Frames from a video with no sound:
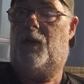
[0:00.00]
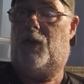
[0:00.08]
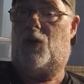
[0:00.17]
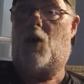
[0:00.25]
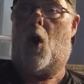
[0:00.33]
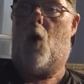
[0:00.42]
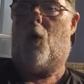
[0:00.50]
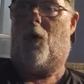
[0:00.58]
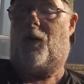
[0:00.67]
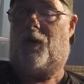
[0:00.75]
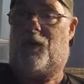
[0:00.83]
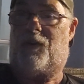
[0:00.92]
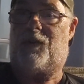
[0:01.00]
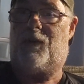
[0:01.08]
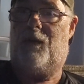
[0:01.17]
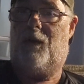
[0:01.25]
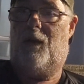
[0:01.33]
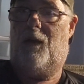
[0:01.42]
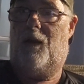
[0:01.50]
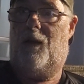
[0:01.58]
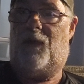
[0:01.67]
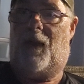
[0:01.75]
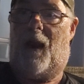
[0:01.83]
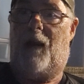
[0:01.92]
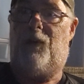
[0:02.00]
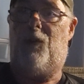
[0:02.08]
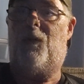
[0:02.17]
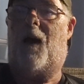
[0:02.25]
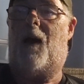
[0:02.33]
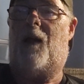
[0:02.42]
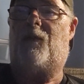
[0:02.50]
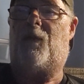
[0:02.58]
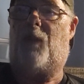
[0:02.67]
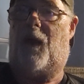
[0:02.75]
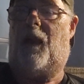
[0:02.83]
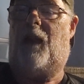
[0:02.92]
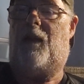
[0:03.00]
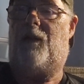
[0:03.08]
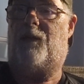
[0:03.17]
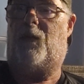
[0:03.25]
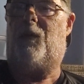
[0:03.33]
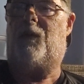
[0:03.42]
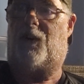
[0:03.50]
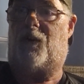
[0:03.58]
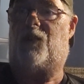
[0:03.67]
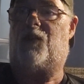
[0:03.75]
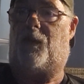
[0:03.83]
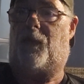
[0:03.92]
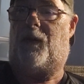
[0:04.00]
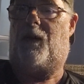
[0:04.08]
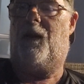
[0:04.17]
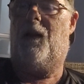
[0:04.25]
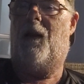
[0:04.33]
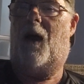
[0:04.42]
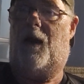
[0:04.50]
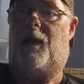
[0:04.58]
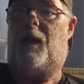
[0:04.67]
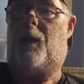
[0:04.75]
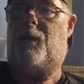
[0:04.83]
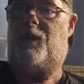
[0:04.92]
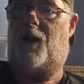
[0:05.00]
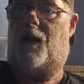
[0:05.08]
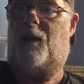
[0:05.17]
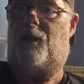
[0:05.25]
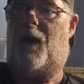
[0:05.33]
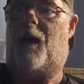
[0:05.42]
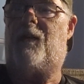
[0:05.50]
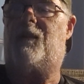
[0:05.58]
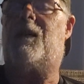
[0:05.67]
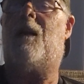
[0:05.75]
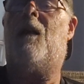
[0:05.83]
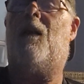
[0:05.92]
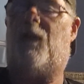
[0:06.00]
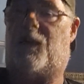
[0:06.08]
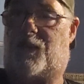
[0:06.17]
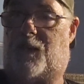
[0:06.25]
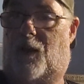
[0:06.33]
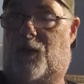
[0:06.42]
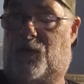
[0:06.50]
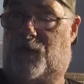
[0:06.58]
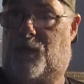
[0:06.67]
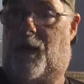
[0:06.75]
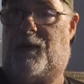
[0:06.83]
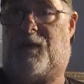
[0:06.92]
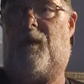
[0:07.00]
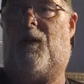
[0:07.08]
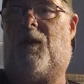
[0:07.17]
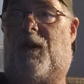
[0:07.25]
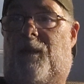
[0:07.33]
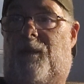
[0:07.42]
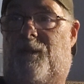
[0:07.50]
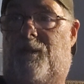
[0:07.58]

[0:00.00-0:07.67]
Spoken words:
your co-workers, that I do not have to pay for return shipping on a damaged item. That is the seller's responsibility.